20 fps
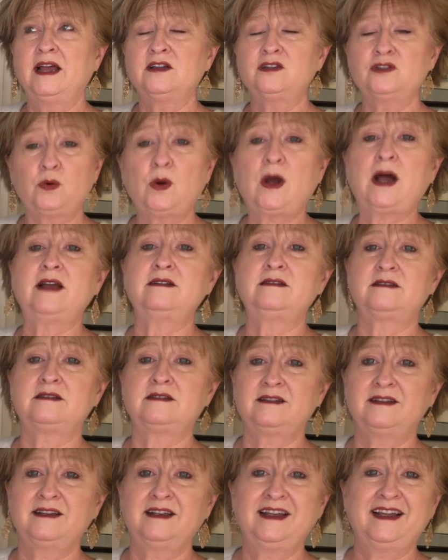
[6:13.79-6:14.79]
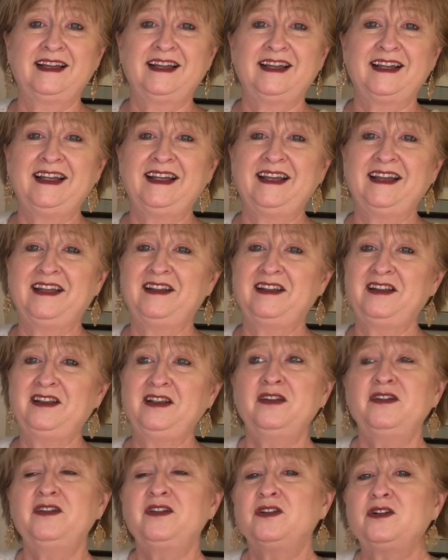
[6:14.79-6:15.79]
twice. And you
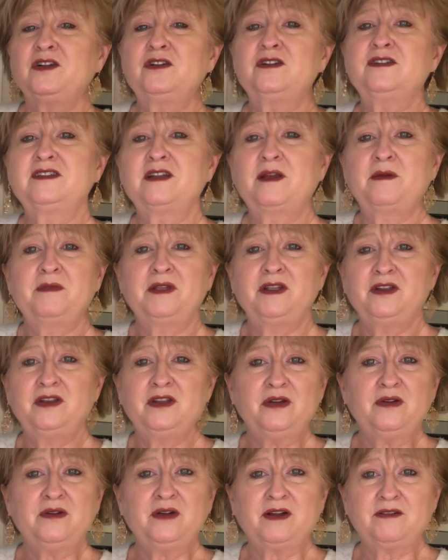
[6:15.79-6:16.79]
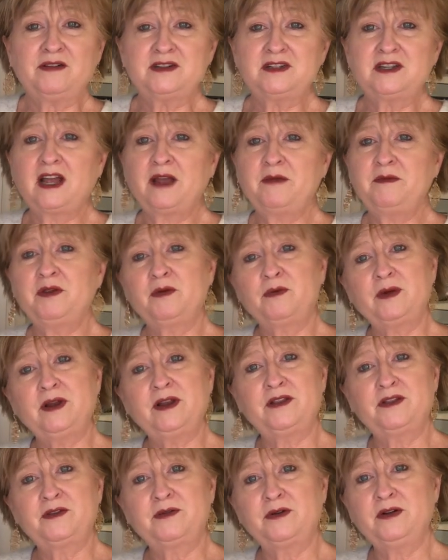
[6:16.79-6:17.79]
know, you learn something new every time you
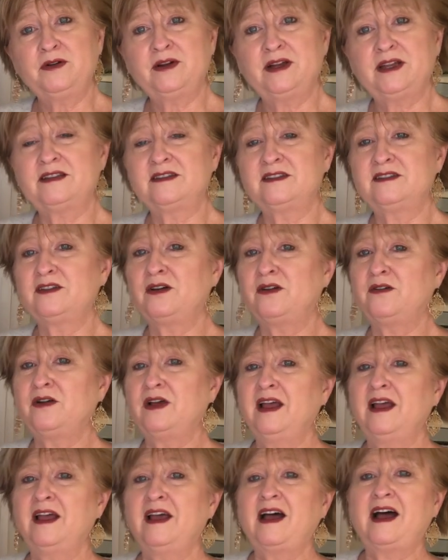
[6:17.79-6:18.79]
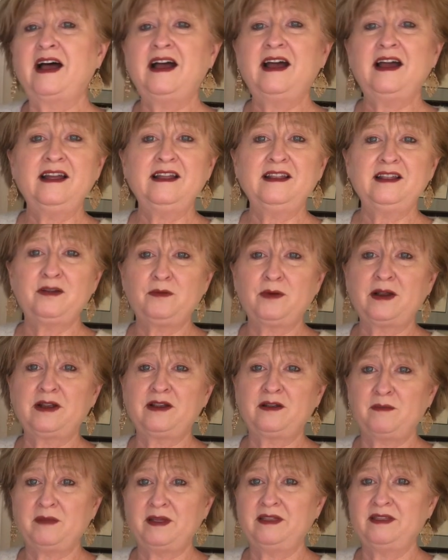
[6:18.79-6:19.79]
read through it. So I highly
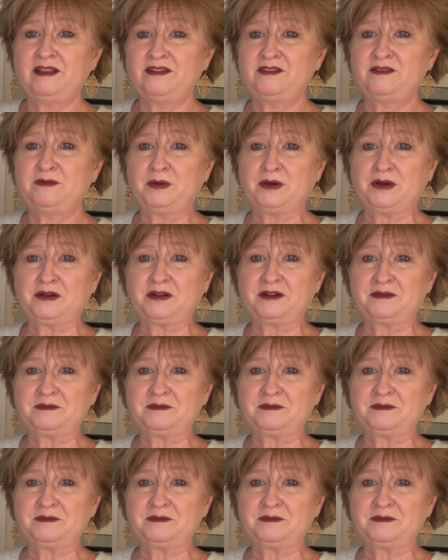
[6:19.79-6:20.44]
recommend this book.